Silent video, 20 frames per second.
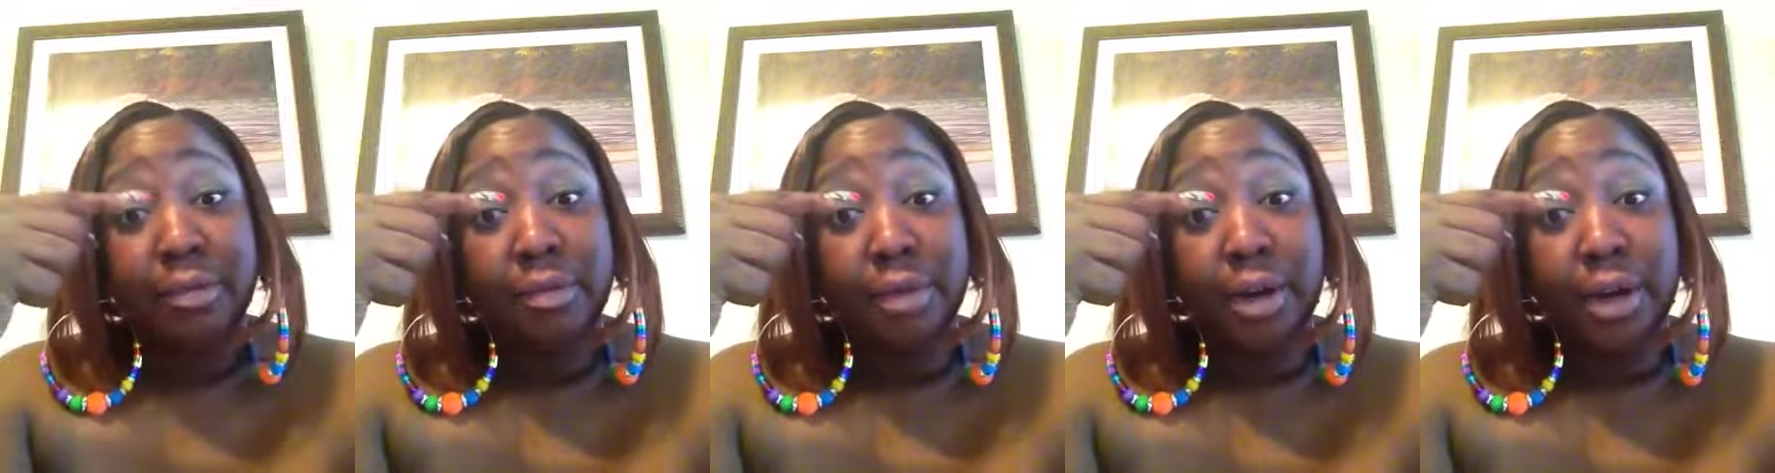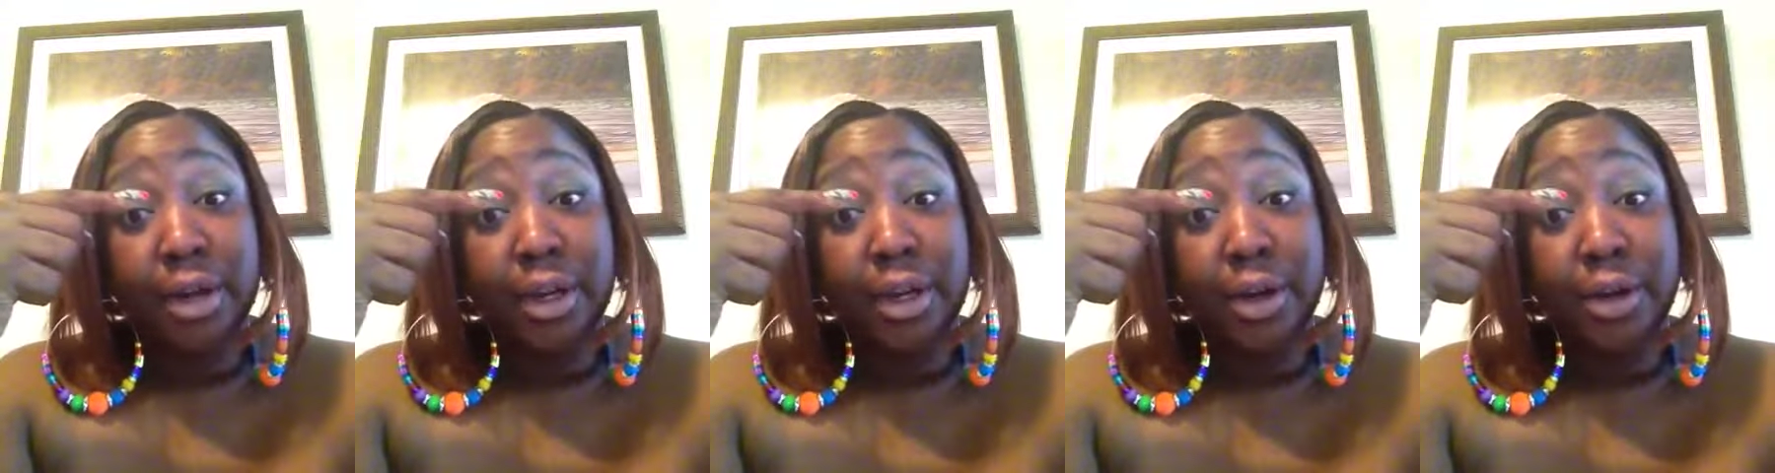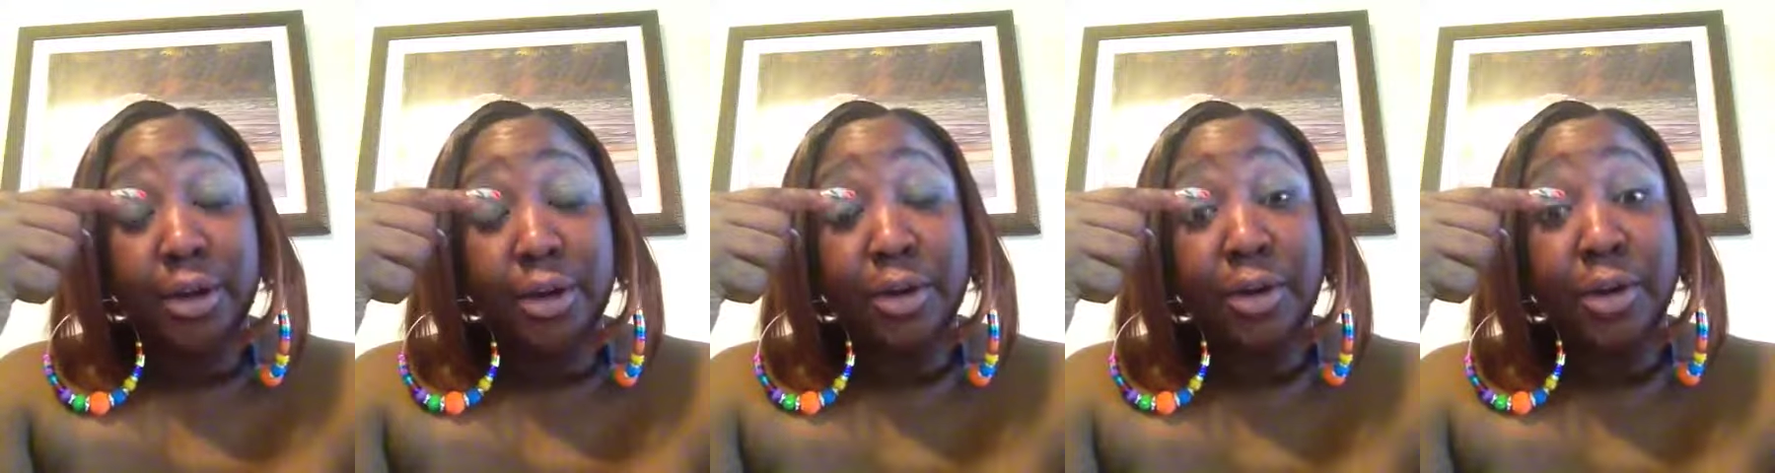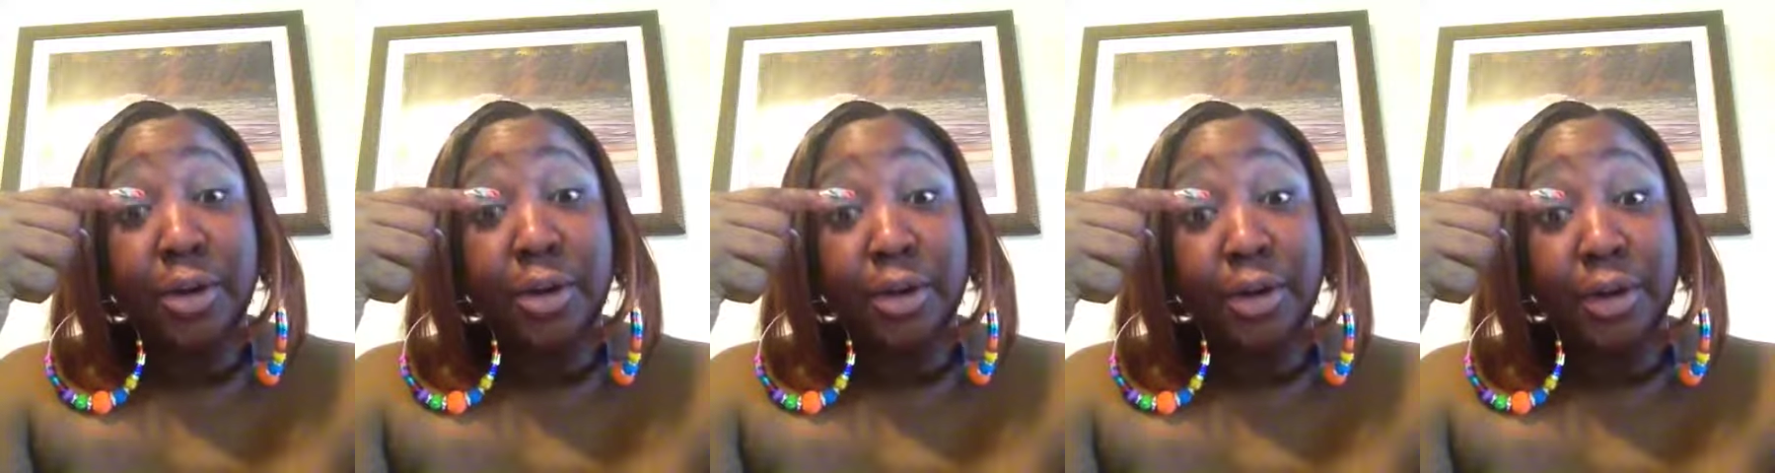Want to
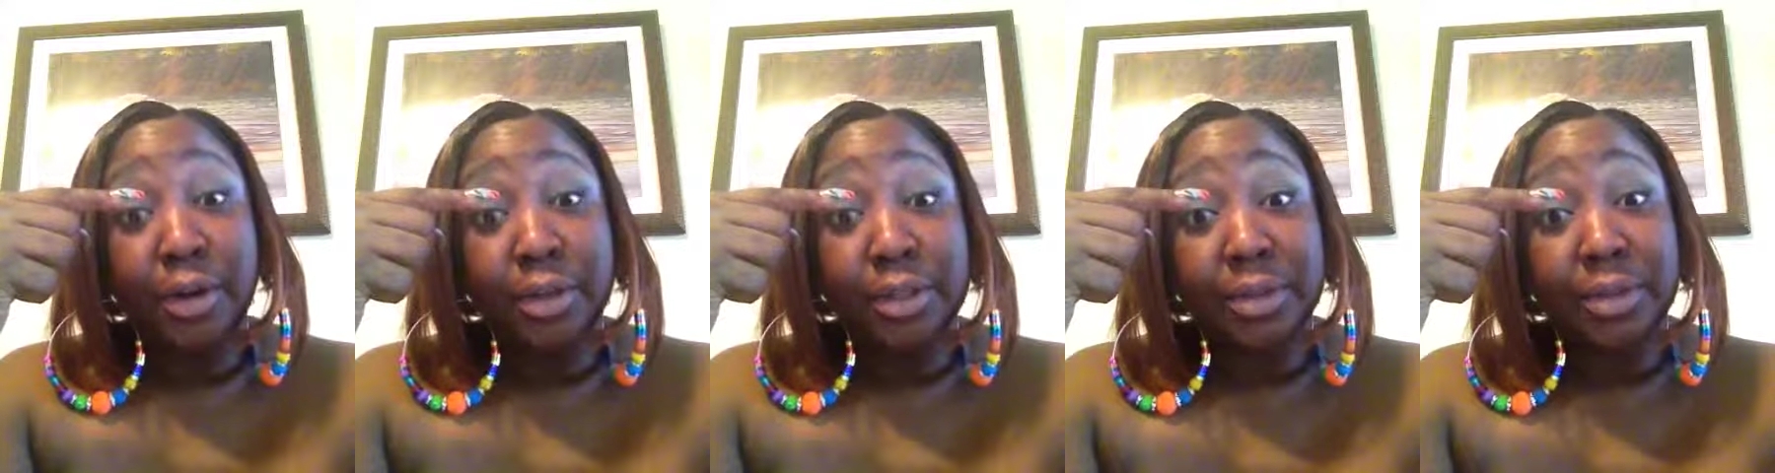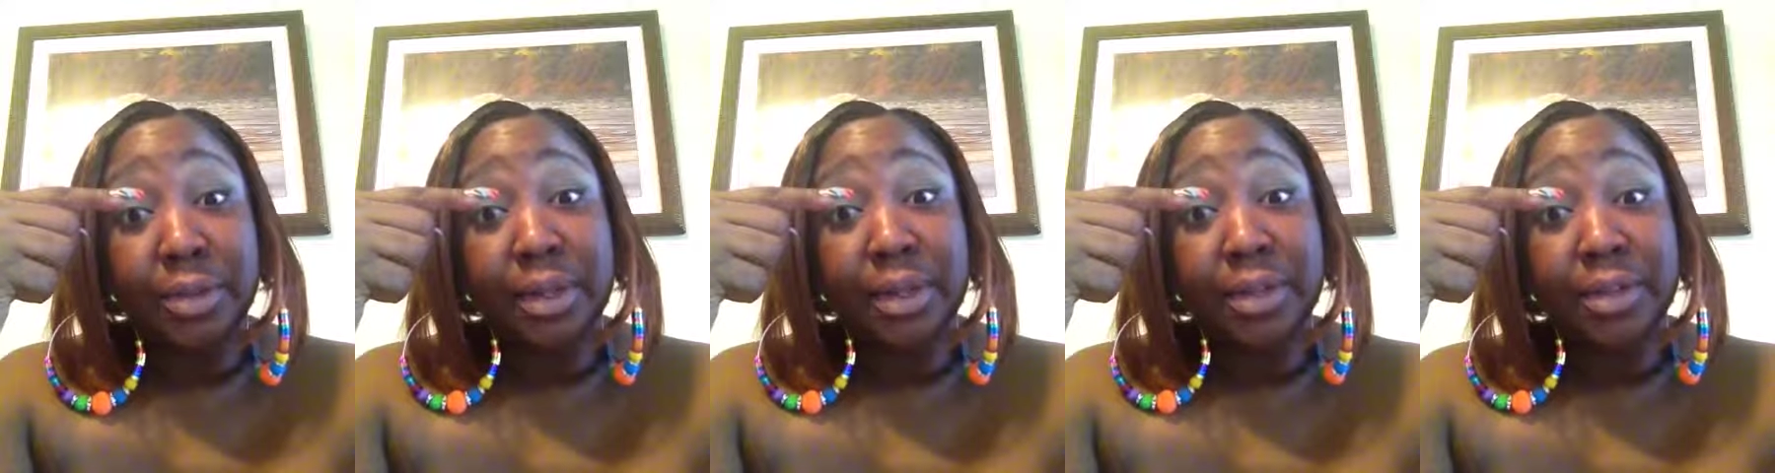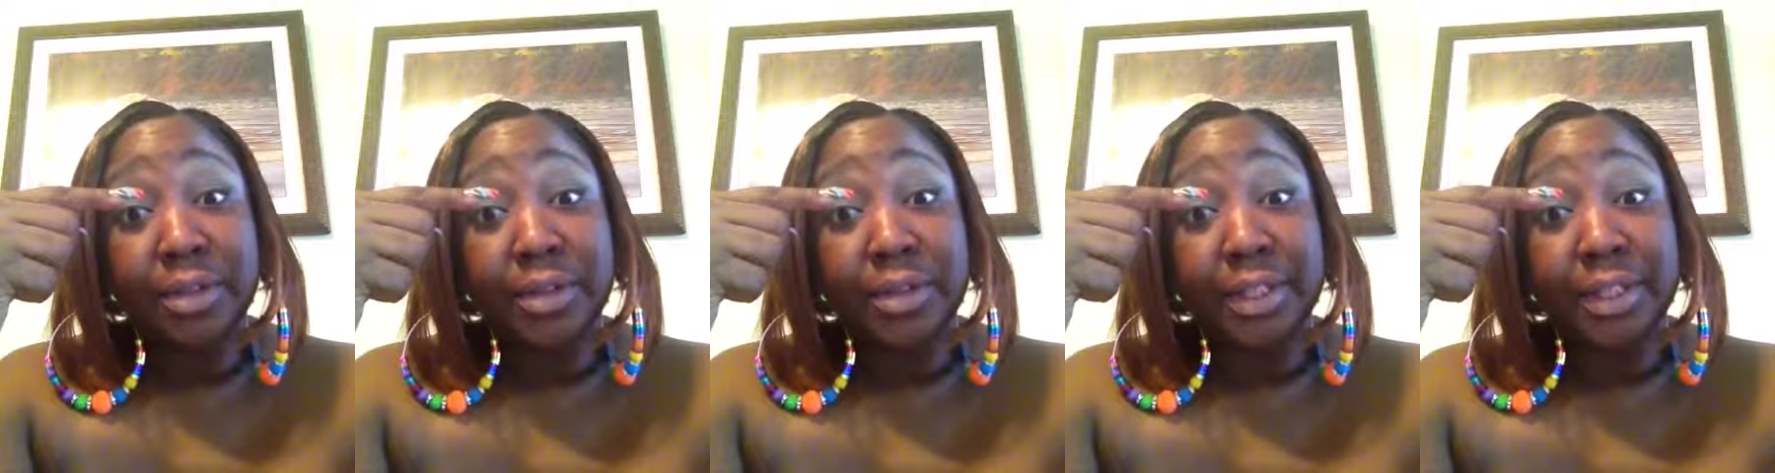know? Go to one of those